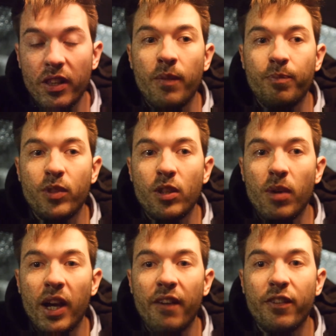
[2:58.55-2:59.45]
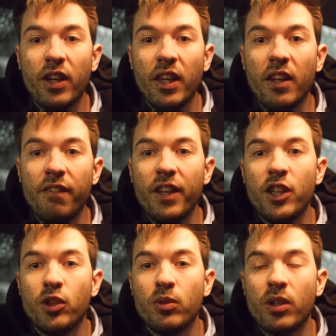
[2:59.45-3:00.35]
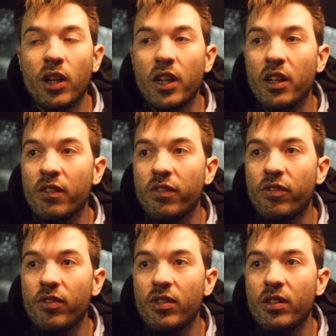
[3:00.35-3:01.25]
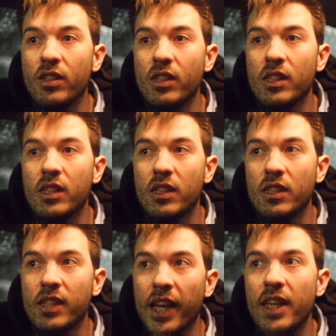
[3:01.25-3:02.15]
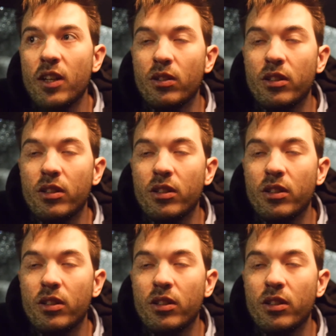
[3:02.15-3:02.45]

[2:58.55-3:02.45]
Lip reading: and you might have your individual kind of take